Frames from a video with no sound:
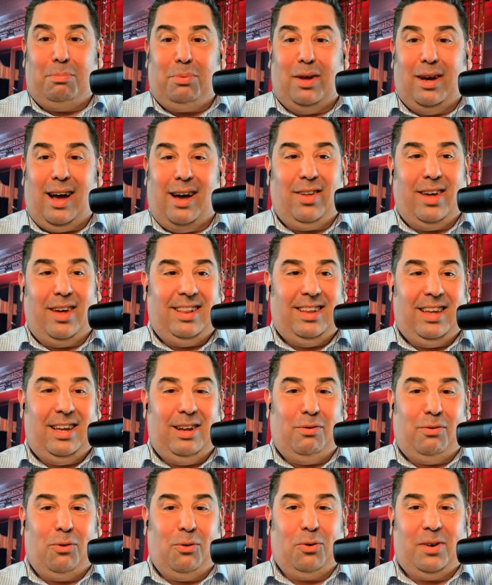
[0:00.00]
replace. I only
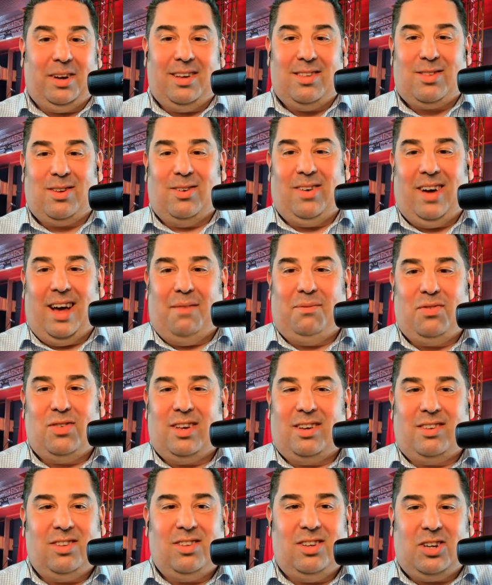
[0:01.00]
need 40. So I have
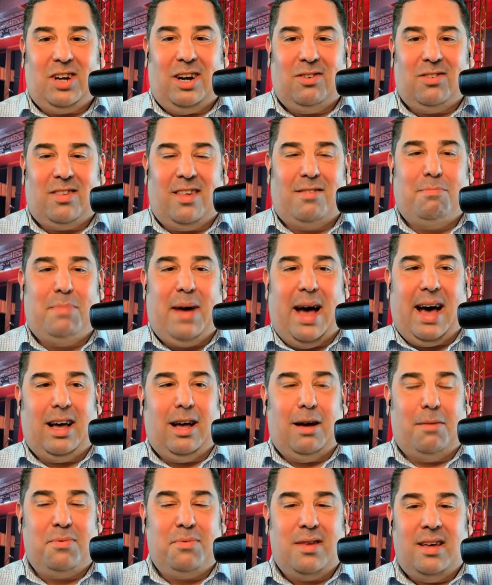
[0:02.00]
60 chairs as
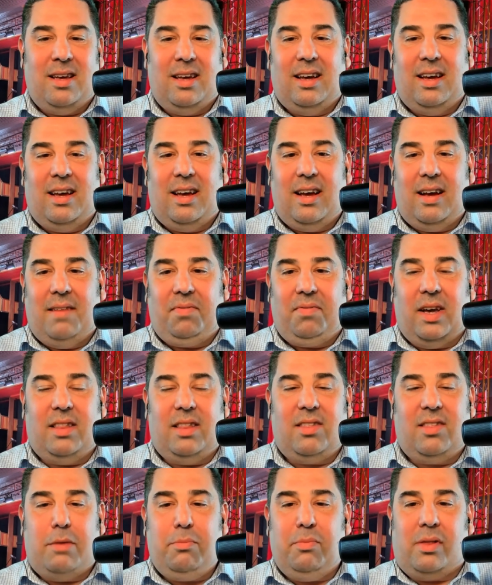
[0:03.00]
backups.
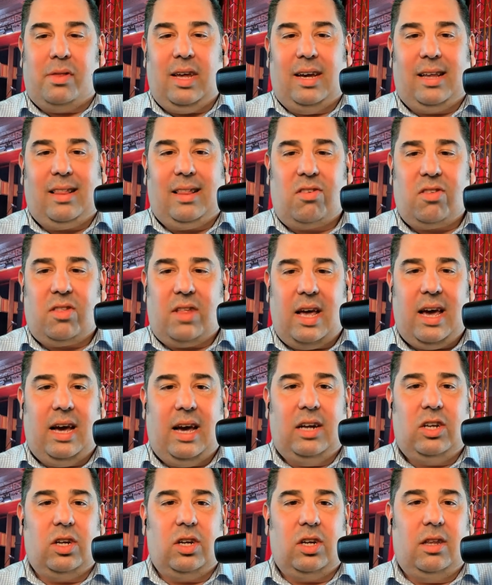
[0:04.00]
And same with like the
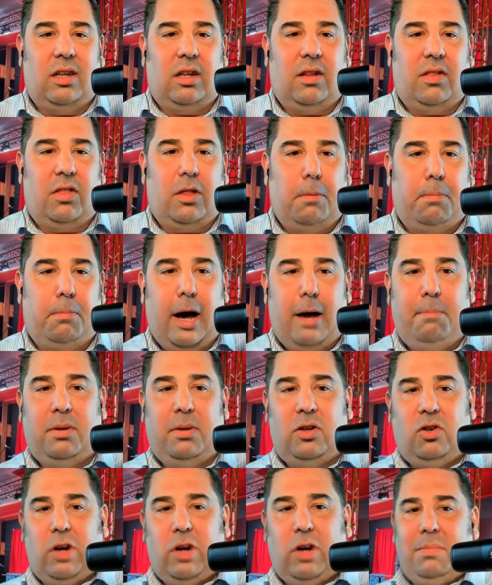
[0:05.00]
stage and the pipe
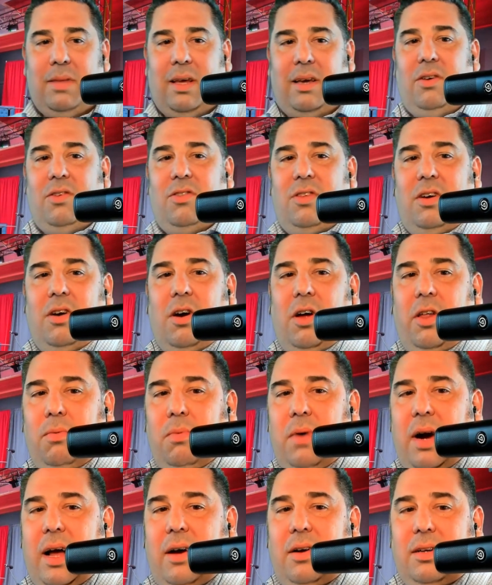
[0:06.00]
and drape that you see all
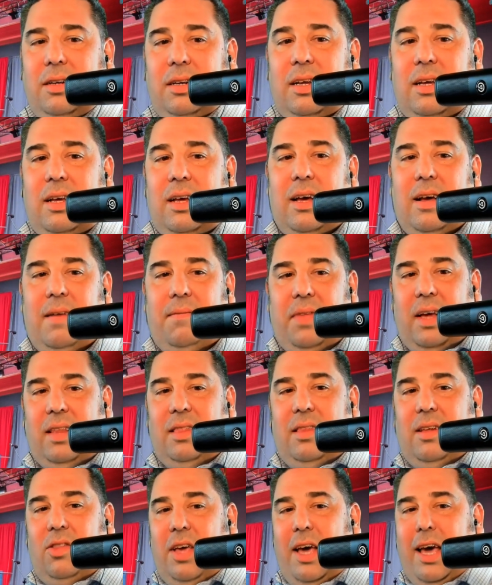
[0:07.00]
around,
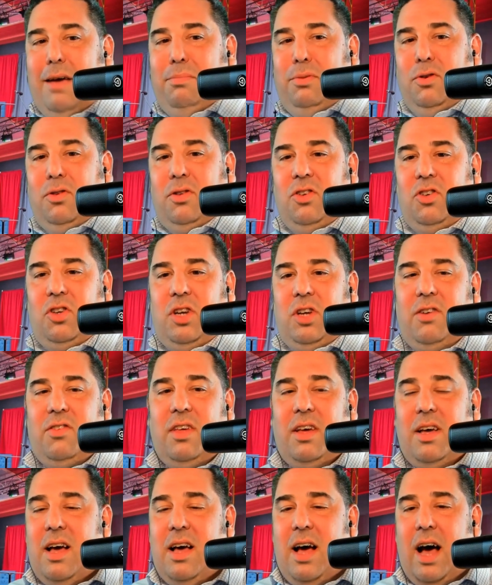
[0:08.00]
and the tables and chairs.